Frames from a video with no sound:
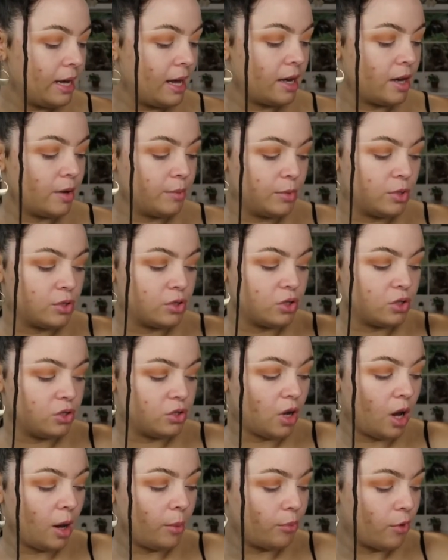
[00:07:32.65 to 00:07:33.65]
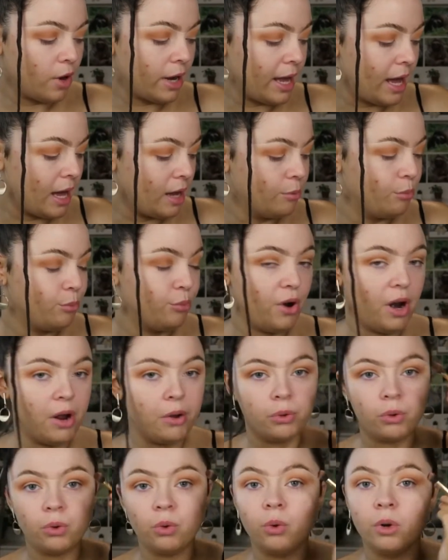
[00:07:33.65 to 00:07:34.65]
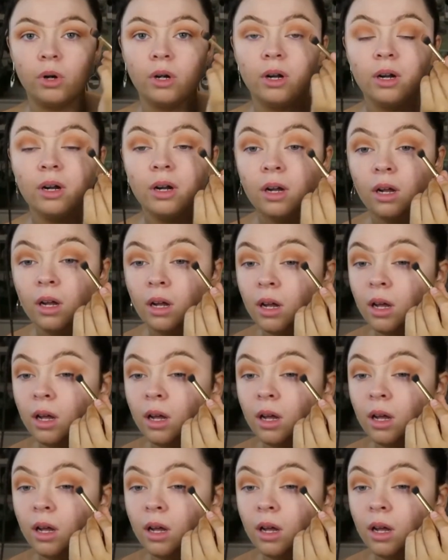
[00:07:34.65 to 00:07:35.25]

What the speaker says: and I'm using the top right hand brown corner